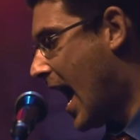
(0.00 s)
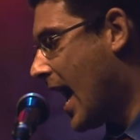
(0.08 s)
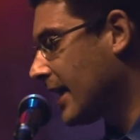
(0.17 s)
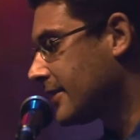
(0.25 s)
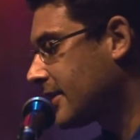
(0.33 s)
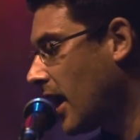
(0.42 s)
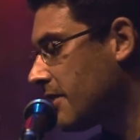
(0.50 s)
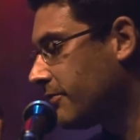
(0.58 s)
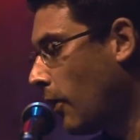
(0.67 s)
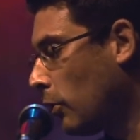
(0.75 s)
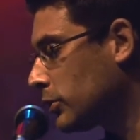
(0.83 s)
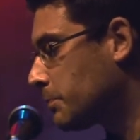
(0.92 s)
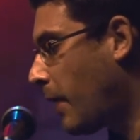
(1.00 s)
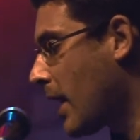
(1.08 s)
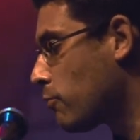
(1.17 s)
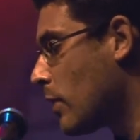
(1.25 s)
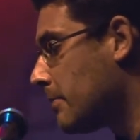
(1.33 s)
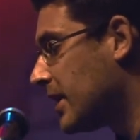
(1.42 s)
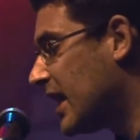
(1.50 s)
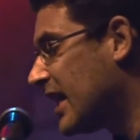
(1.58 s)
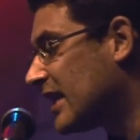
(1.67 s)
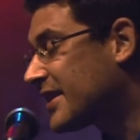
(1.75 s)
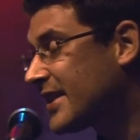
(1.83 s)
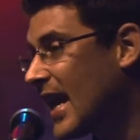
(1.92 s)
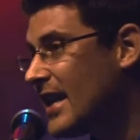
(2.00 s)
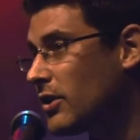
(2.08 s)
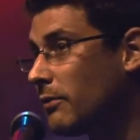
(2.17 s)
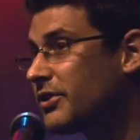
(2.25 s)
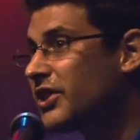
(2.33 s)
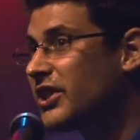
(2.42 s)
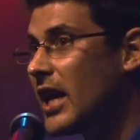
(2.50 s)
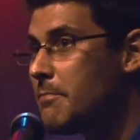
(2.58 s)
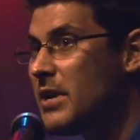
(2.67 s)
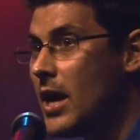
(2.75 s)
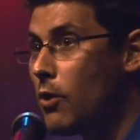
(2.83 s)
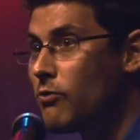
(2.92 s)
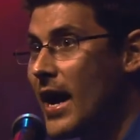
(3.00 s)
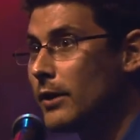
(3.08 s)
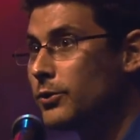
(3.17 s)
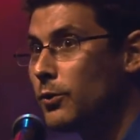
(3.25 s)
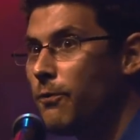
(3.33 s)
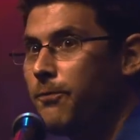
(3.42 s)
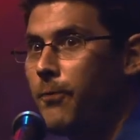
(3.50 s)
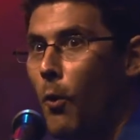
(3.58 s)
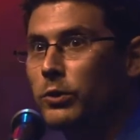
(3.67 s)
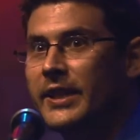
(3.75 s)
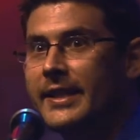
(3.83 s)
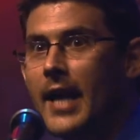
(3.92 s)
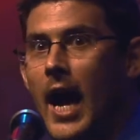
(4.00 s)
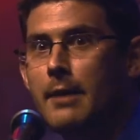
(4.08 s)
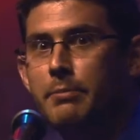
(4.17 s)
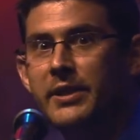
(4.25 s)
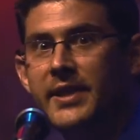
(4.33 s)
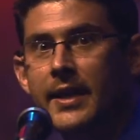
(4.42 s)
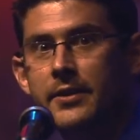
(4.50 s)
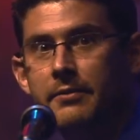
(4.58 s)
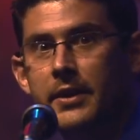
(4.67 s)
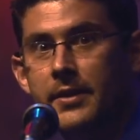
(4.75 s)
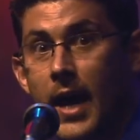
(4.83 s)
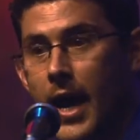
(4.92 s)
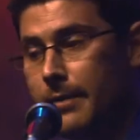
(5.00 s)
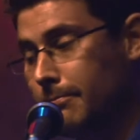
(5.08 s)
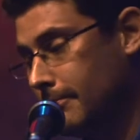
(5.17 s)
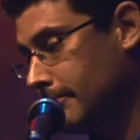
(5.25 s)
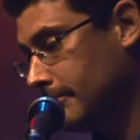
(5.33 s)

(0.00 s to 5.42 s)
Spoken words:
and divulged by women in a state of semi-arousal 49% of the time.